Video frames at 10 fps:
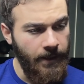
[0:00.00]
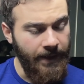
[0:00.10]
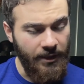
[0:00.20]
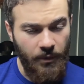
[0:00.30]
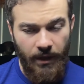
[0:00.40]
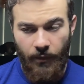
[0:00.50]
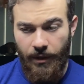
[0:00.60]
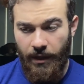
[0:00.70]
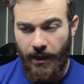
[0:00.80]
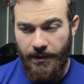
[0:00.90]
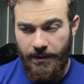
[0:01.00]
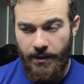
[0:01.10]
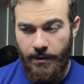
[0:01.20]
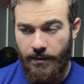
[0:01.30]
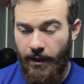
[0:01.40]
That's when I realized
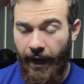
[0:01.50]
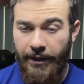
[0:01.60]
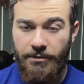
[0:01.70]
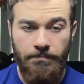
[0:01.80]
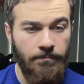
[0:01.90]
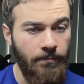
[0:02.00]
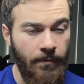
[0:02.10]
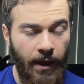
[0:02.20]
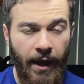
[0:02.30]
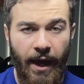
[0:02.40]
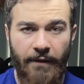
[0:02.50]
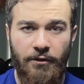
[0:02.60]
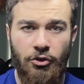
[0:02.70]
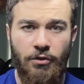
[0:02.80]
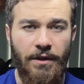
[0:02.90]
I have
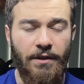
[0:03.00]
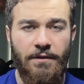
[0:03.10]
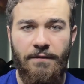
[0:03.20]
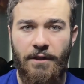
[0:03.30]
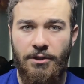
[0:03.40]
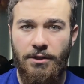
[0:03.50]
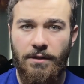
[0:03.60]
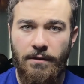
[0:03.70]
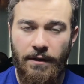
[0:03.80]
to treat this fish.